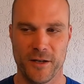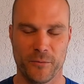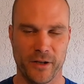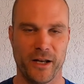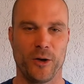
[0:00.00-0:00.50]
it
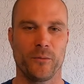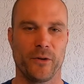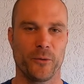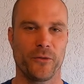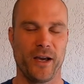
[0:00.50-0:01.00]
would help
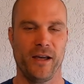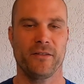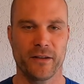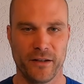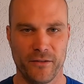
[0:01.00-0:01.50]
those
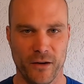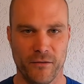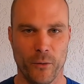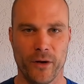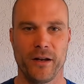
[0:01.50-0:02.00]
athletes
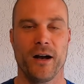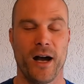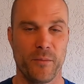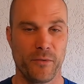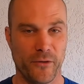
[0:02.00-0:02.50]
avoid
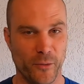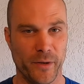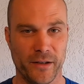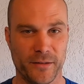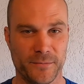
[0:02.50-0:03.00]

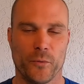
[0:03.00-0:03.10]
hypothermia.